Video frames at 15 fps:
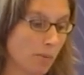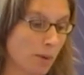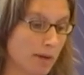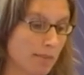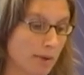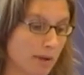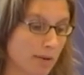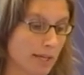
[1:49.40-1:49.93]

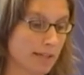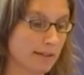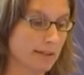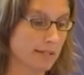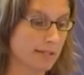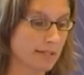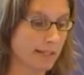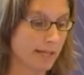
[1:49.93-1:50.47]
When we look at
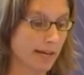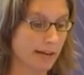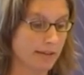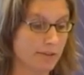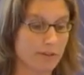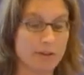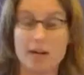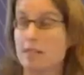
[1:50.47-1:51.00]
an
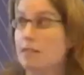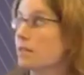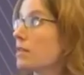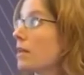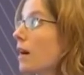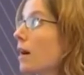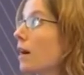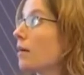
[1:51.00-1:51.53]
indicator, as
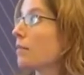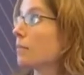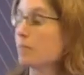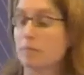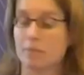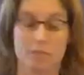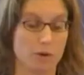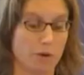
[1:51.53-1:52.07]

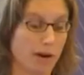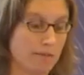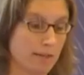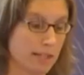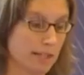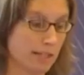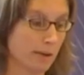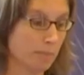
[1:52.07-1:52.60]
you have an
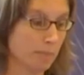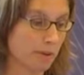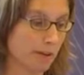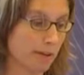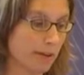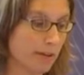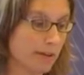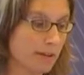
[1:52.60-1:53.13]
example
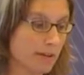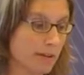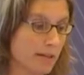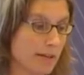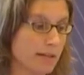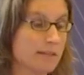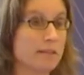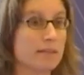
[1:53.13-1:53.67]
here,
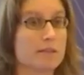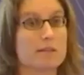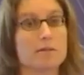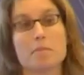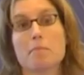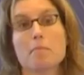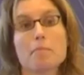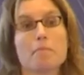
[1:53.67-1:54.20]
it is
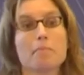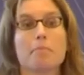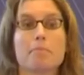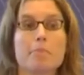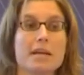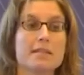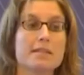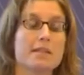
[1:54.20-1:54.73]

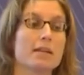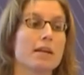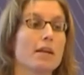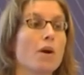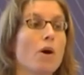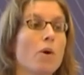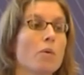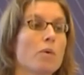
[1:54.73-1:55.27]

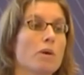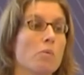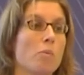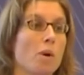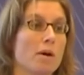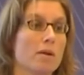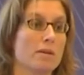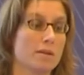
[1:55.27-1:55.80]
basically only
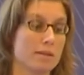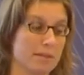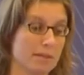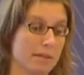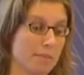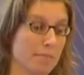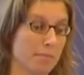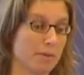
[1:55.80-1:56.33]
one
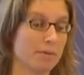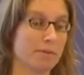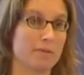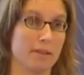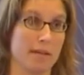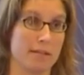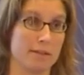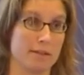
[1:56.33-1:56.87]
simple
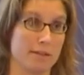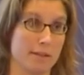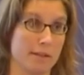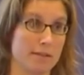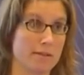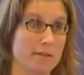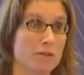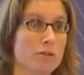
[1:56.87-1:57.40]
data
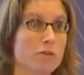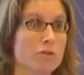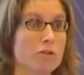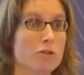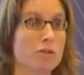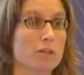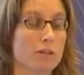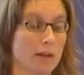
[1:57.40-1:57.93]
set. You
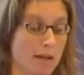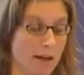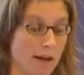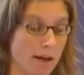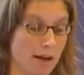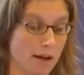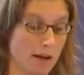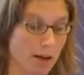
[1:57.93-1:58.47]
should
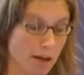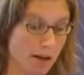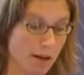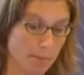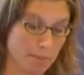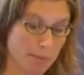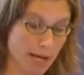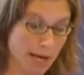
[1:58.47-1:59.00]

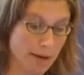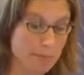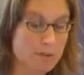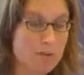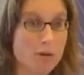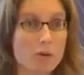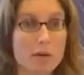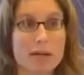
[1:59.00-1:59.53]
be able
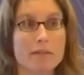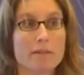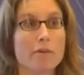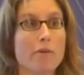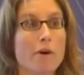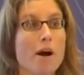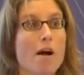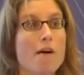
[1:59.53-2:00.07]
to look at the
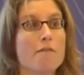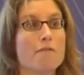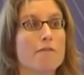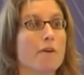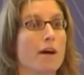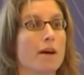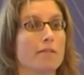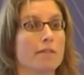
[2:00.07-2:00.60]
graph
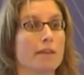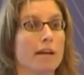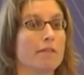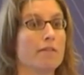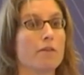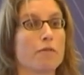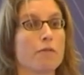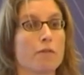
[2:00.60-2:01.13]
and
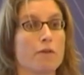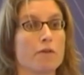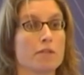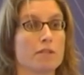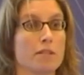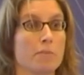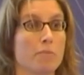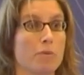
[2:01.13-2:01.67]
get a
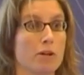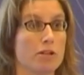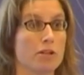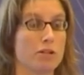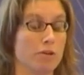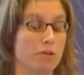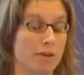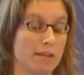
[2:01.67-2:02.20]
first
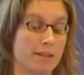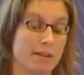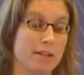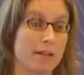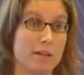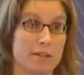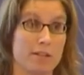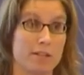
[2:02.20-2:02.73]
impression on it and